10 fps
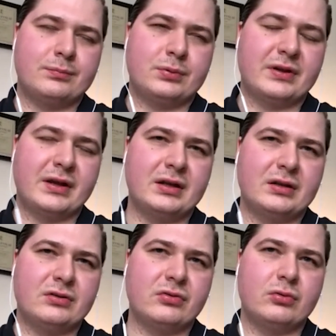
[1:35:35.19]

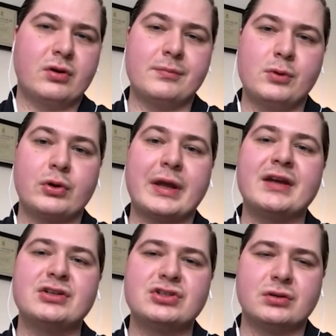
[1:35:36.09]
pertaining to
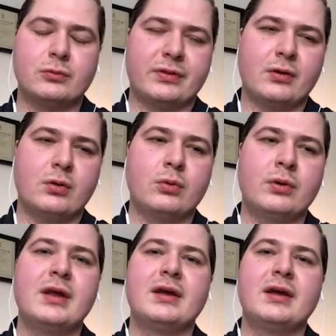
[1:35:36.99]
communication with the whole